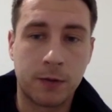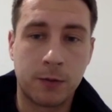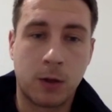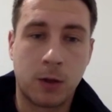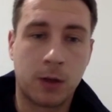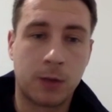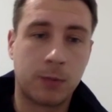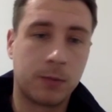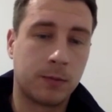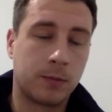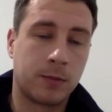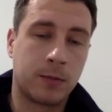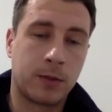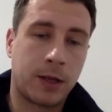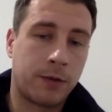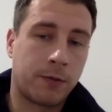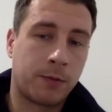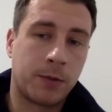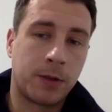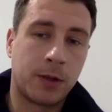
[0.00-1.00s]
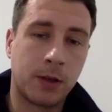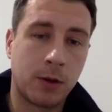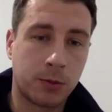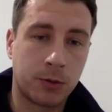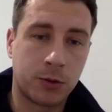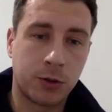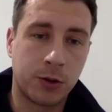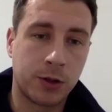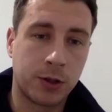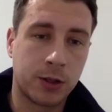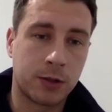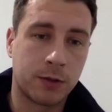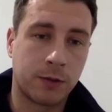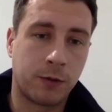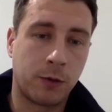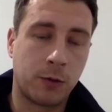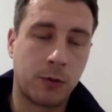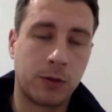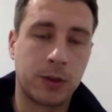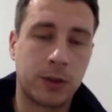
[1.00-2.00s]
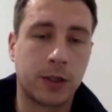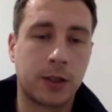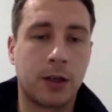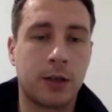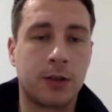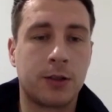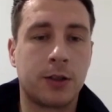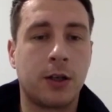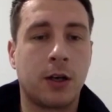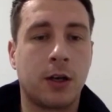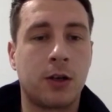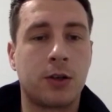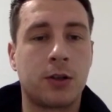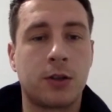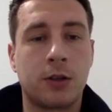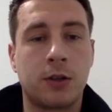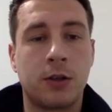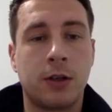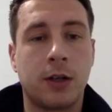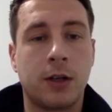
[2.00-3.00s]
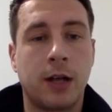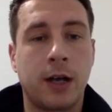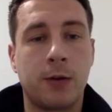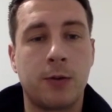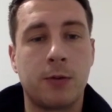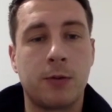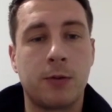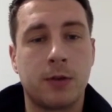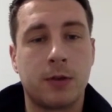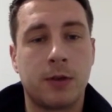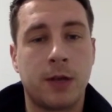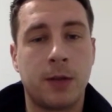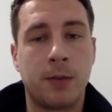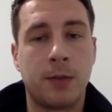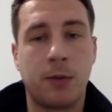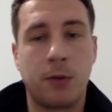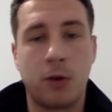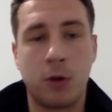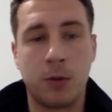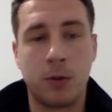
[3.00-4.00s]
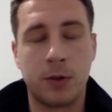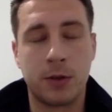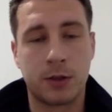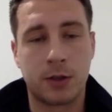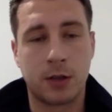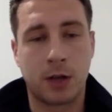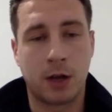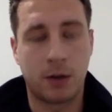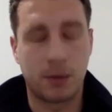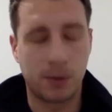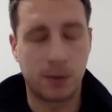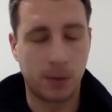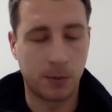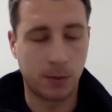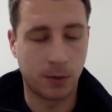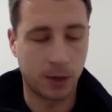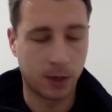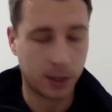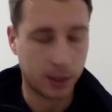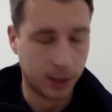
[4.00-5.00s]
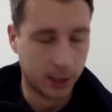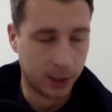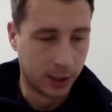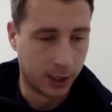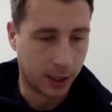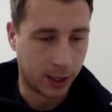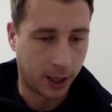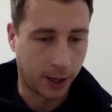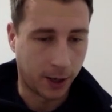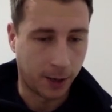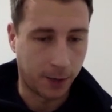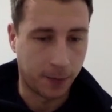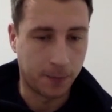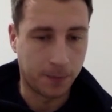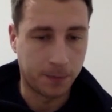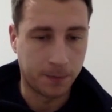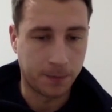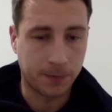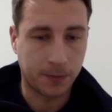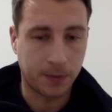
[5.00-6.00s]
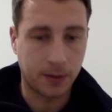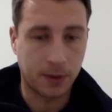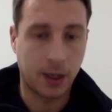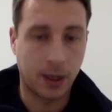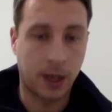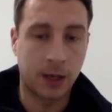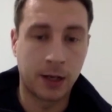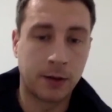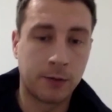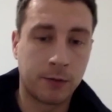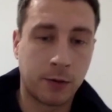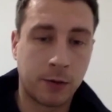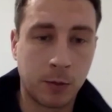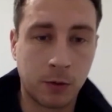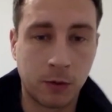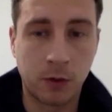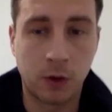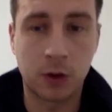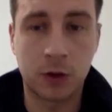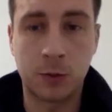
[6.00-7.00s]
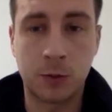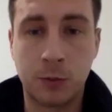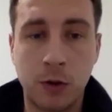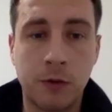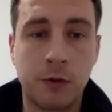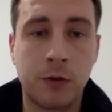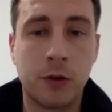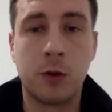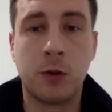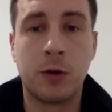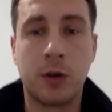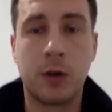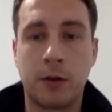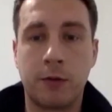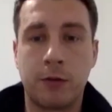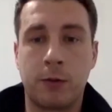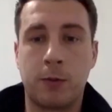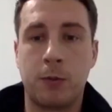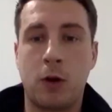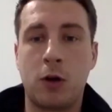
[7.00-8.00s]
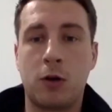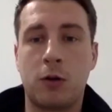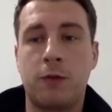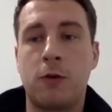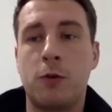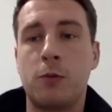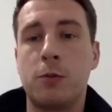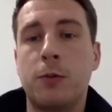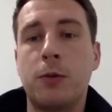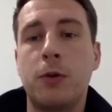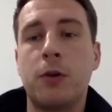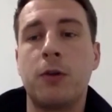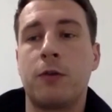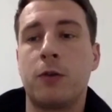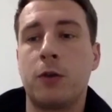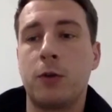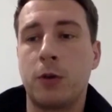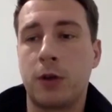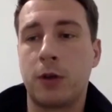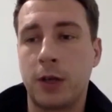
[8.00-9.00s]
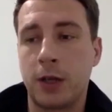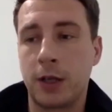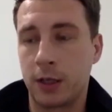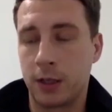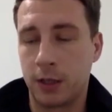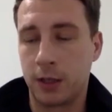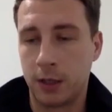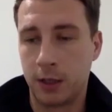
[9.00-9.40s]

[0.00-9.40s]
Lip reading: one giving me the opportunity as a footballer as a youngster, and now employing me as a staff member. And then from a Wroxham point of view and from a local football point of view, I think,